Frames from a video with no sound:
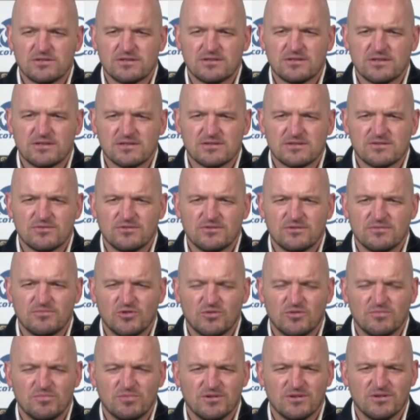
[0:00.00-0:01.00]
They scored more
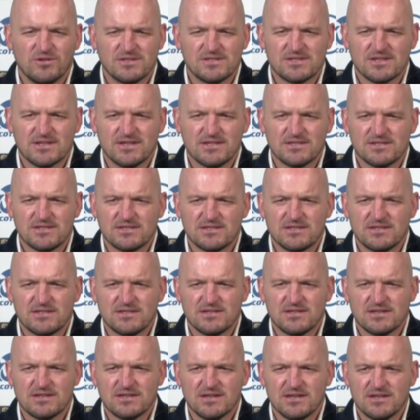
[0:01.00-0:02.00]
points than us.
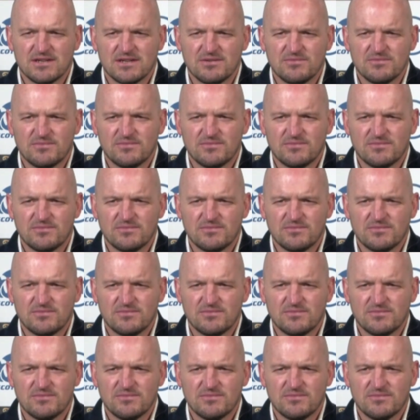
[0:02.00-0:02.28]
Uh,